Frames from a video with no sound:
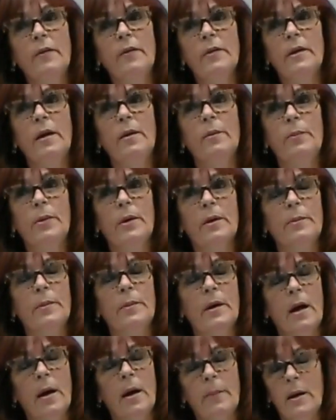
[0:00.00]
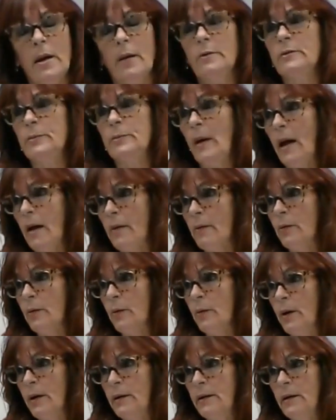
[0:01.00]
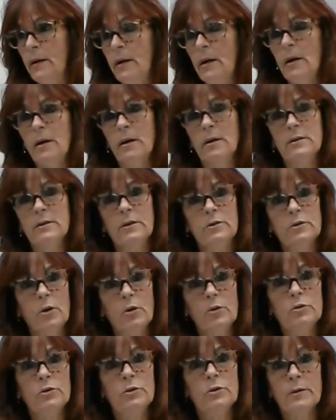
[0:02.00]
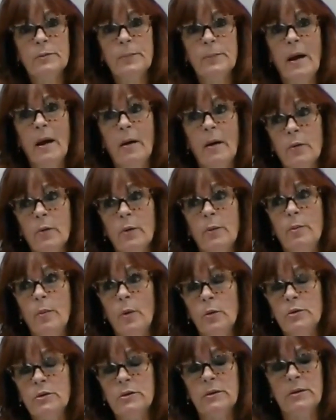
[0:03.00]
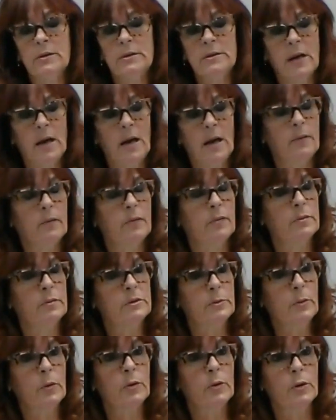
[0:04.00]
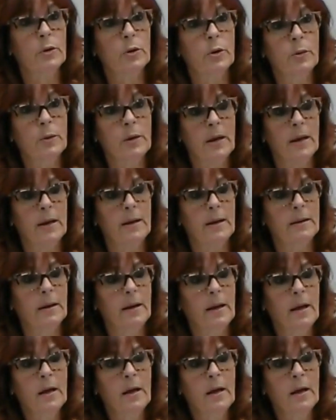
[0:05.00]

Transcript: came and picked me up, and I was paranoid because I told you I was paranoid most of the time from smoking cocaine.